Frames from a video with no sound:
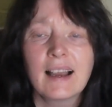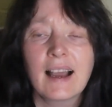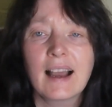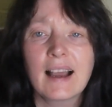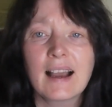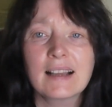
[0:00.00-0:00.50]

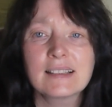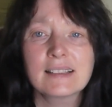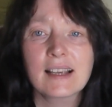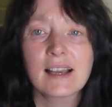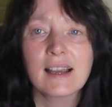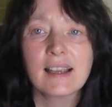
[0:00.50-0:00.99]
And
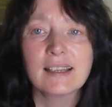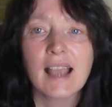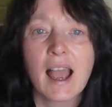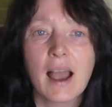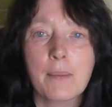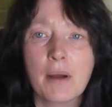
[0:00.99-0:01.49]

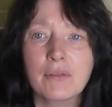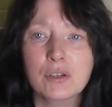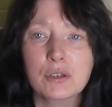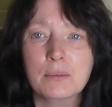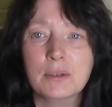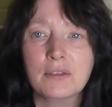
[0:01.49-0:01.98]
yeah, I'm having
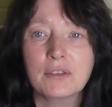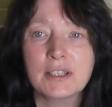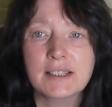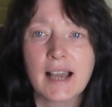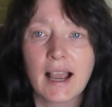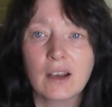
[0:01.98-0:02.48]
some lovely
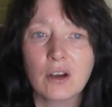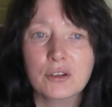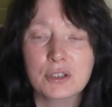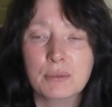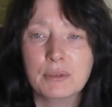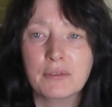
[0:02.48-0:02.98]

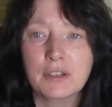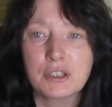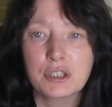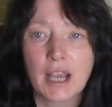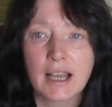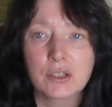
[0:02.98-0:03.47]
dialogue, some lovely
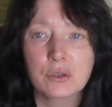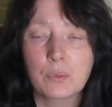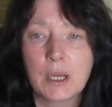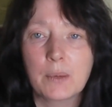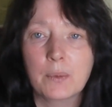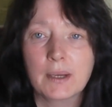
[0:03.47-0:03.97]
chats with
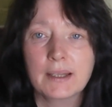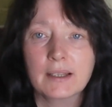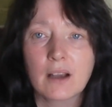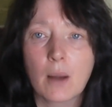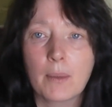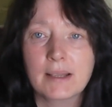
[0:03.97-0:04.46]
people in the
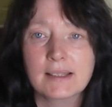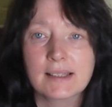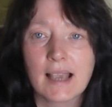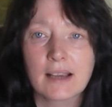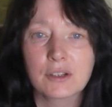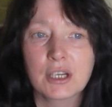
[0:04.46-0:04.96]
comments
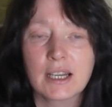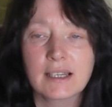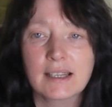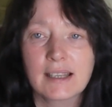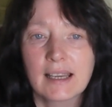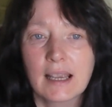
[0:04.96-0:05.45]
section, and
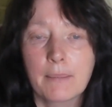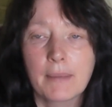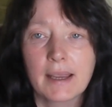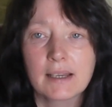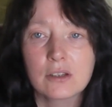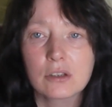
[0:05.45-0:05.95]
I think I'm
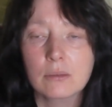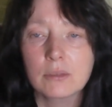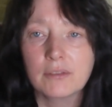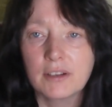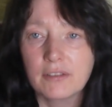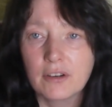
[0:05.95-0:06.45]
making some
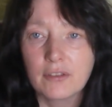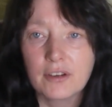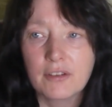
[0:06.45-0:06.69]
lovely fluffy